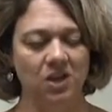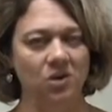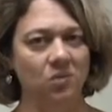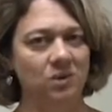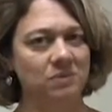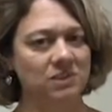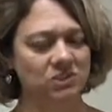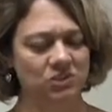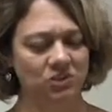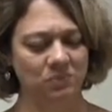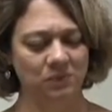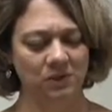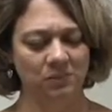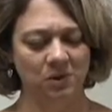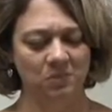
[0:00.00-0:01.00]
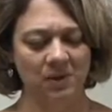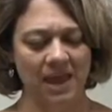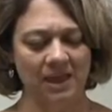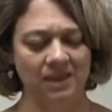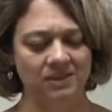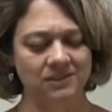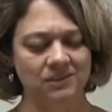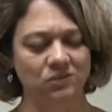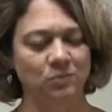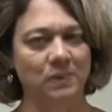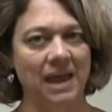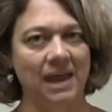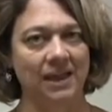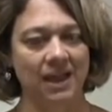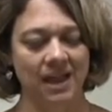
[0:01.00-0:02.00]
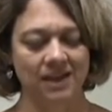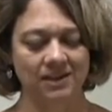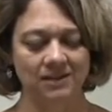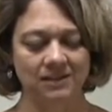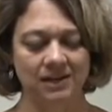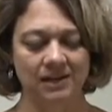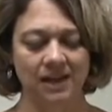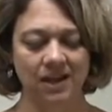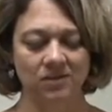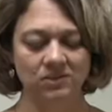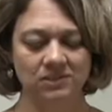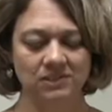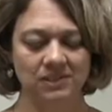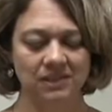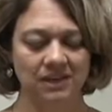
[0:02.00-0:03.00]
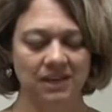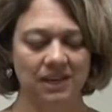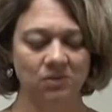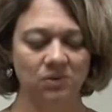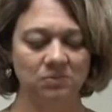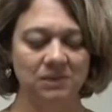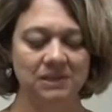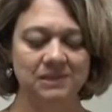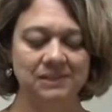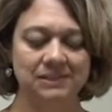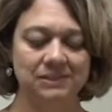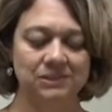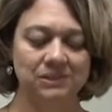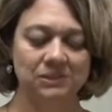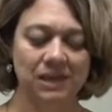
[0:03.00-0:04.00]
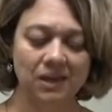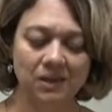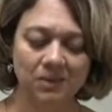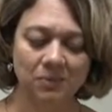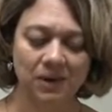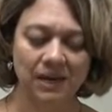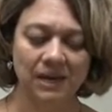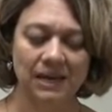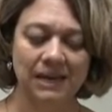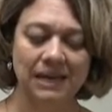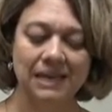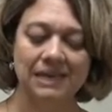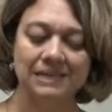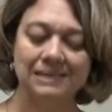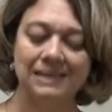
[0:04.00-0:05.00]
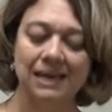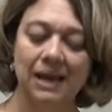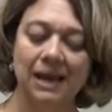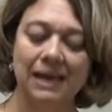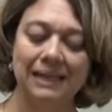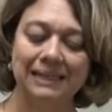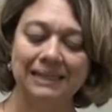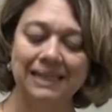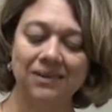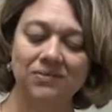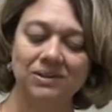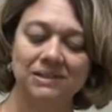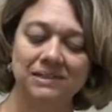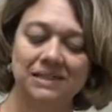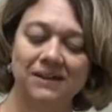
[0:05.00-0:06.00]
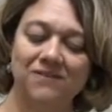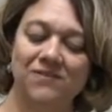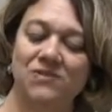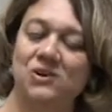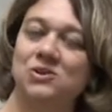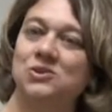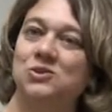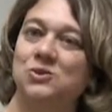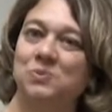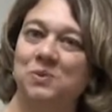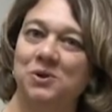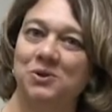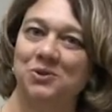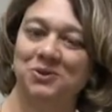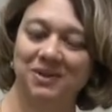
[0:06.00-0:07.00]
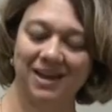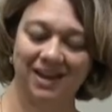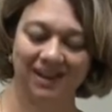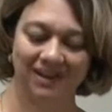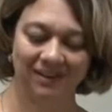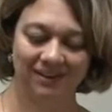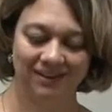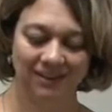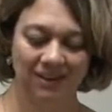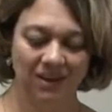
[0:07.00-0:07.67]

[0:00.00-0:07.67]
When Mr. Bilbo Baggins of Bag End announced that he would be celebrating his 111st birthday.